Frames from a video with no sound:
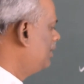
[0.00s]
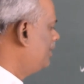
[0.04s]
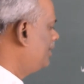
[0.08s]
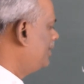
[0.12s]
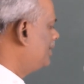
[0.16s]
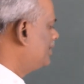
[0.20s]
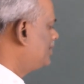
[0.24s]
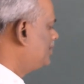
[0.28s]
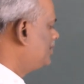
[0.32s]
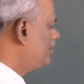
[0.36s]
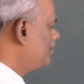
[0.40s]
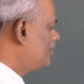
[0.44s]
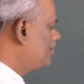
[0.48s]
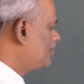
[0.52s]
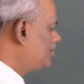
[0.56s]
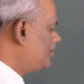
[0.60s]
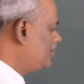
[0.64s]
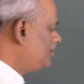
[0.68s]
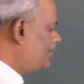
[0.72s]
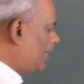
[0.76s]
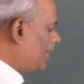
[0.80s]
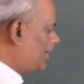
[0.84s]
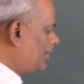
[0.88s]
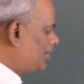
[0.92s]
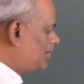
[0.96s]
Yes, you
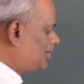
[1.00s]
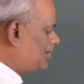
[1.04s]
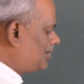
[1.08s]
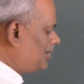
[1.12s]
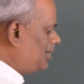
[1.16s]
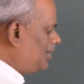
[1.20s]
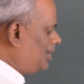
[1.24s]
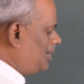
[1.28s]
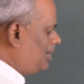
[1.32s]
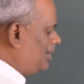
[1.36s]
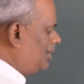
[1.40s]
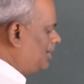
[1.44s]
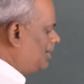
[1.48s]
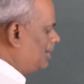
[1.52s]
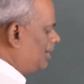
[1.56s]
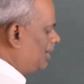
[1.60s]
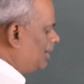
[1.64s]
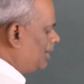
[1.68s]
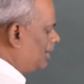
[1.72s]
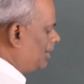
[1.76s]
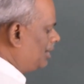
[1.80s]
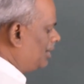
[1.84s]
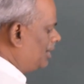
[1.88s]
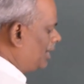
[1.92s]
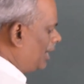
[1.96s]
just see
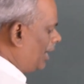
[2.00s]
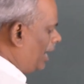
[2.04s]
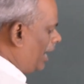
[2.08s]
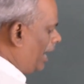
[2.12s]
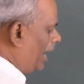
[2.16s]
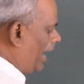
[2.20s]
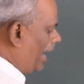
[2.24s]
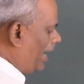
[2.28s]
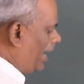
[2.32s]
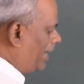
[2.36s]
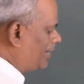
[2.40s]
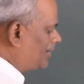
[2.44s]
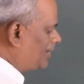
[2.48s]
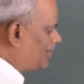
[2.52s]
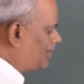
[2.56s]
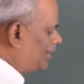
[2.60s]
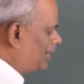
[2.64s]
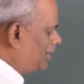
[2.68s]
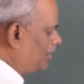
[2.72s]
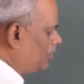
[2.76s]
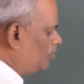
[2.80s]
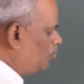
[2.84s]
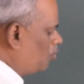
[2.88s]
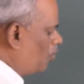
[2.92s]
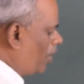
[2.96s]
the
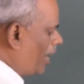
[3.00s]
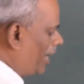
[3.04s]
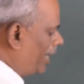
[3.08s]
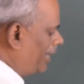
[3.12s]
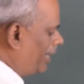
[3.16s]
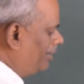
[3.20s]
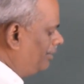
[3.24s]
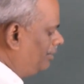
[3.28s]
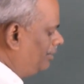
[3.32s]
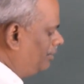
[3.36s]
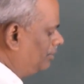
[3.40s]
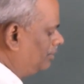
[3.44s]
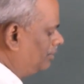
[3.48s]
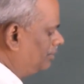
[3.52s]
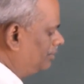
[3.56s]
acid 1